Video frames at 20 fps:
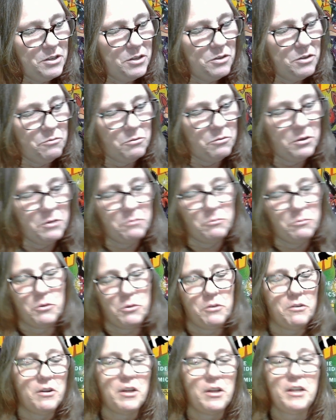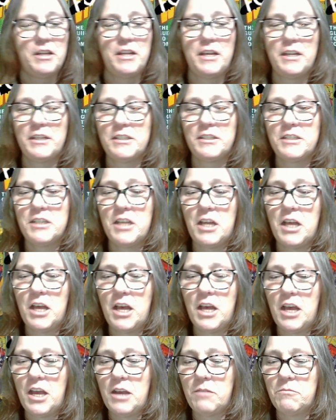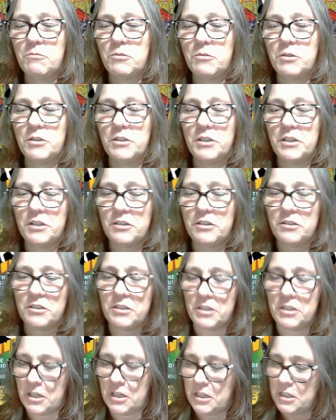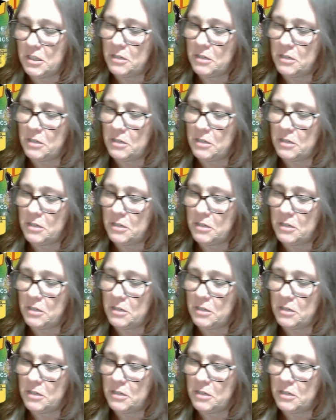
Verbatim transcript: One moron at a time. We're entertaining